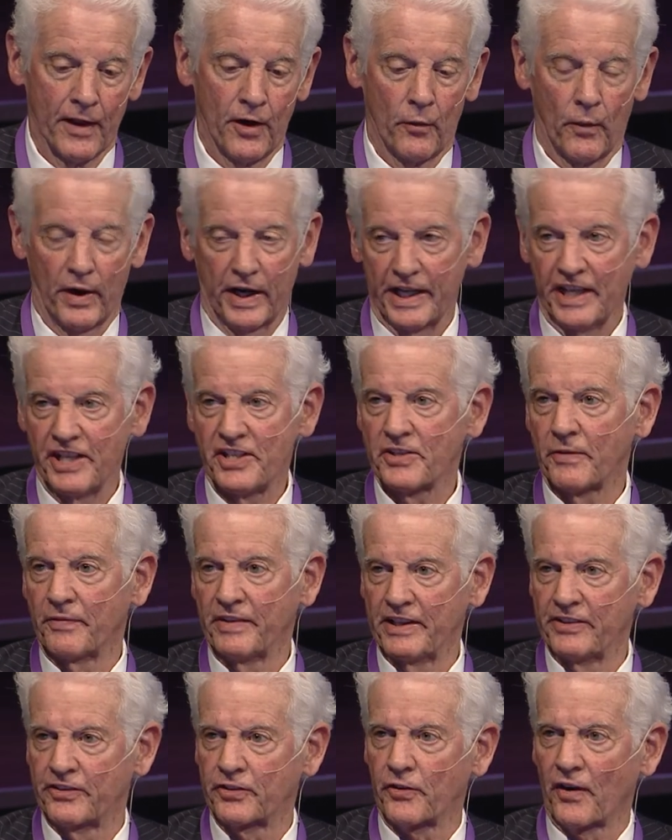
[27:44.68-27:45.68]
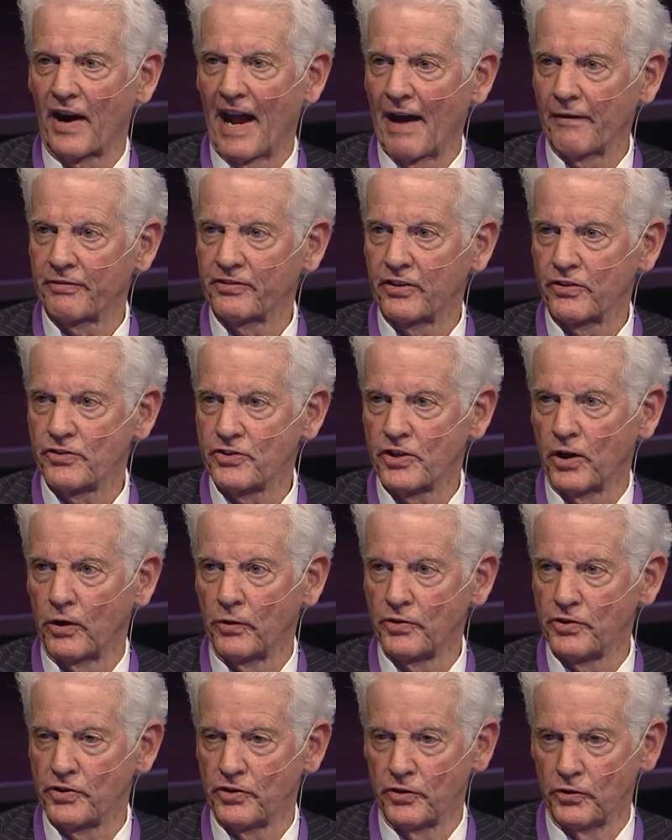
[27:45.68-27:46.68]
What each of these graphs
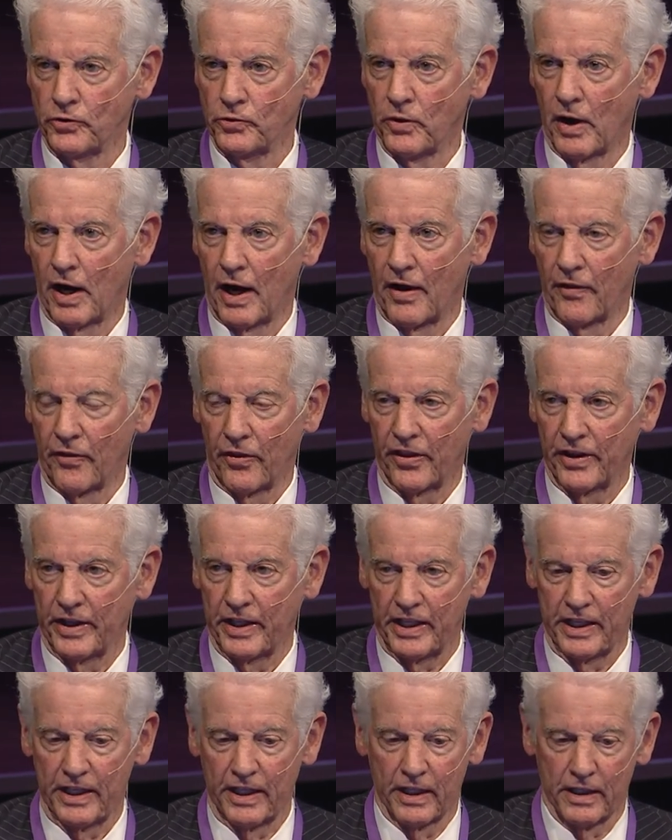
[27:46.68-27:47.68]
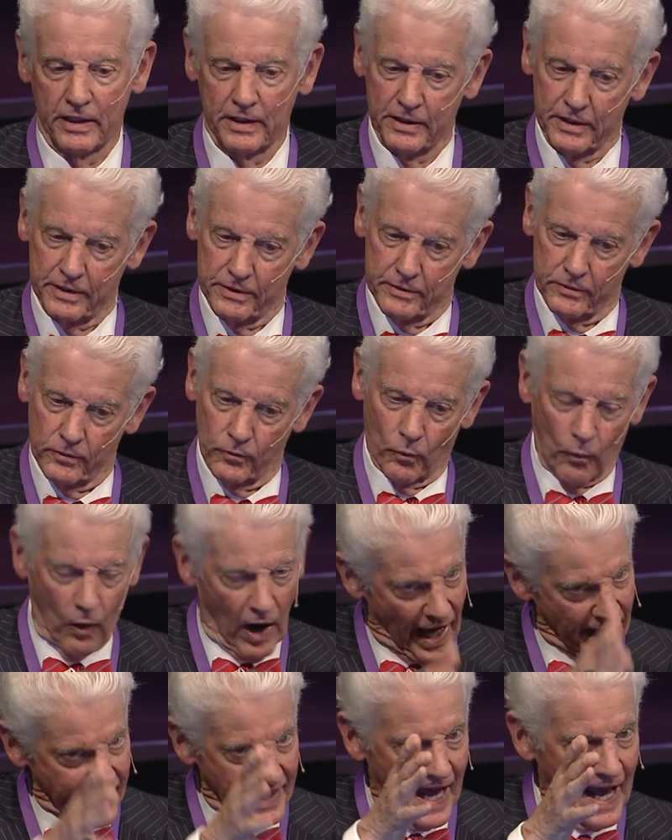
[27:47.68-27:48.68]
shows you on the
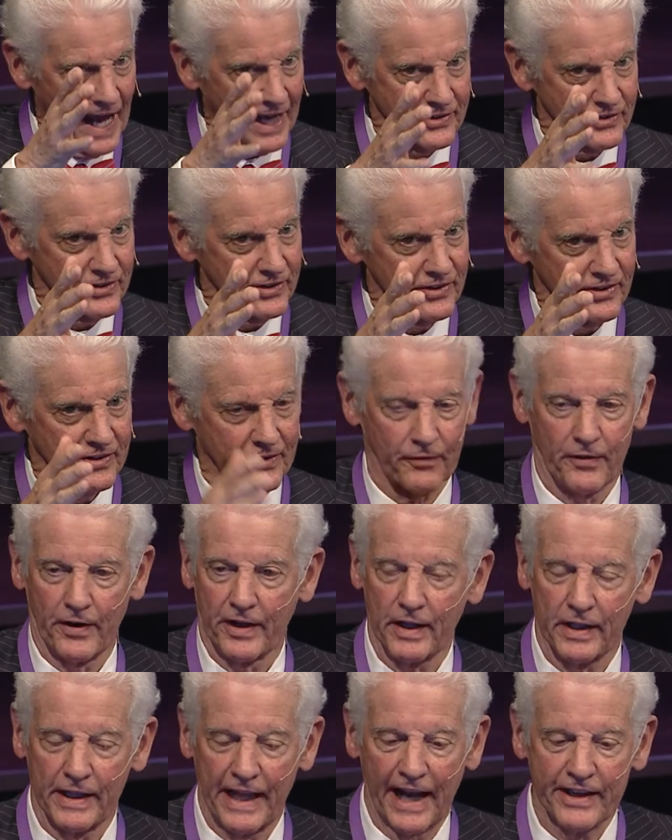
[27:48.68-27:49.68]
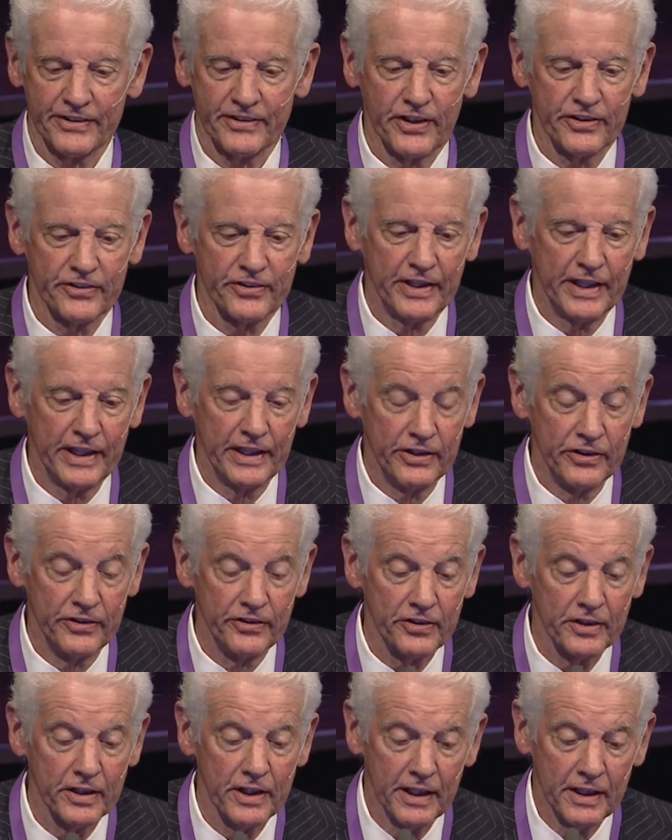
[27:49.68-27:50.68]
y-axis, the vertical axis,
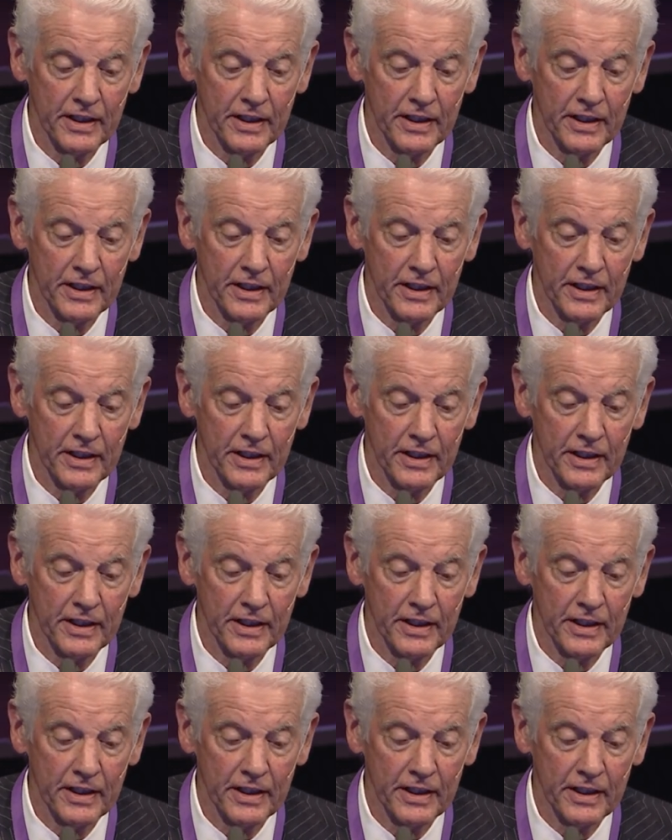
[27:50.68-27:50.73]
is